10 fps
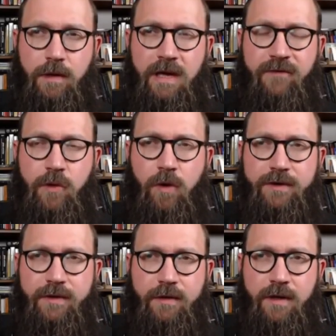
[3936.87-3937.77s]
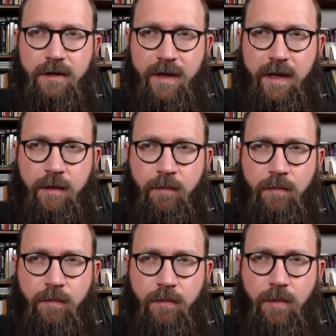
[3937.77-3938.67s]
if you want to
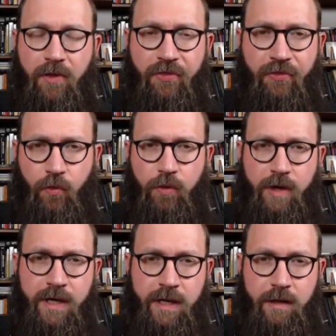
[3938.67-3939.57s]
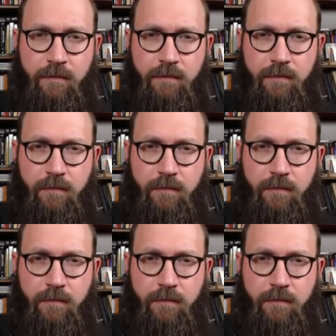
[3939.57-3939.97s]
claim authority